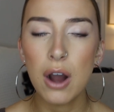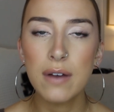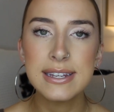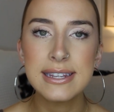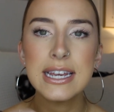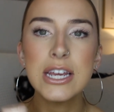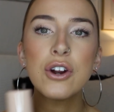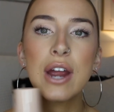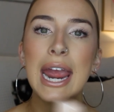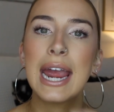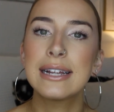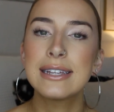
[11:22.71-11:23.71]
Obviously your
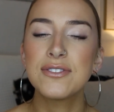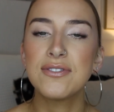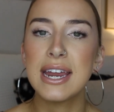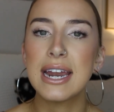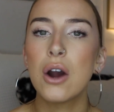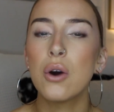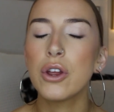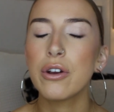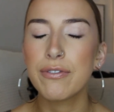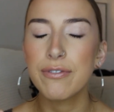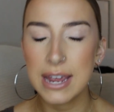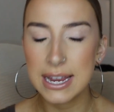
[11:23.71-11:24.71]
hands fade out,
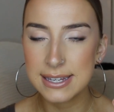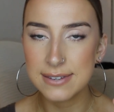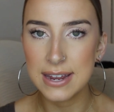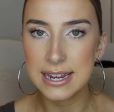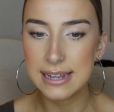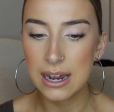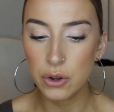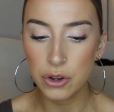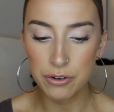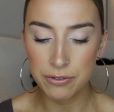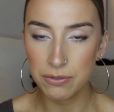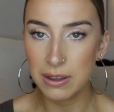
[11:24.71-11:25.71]
your face fades out,
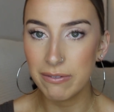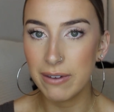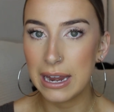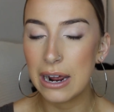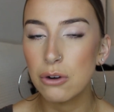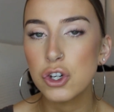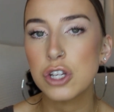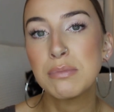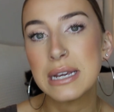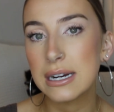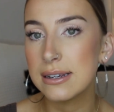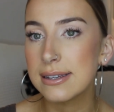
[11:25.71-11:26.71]
your feet fade out, just
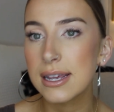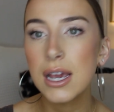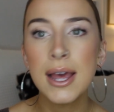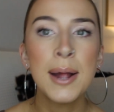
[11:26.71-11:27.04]
because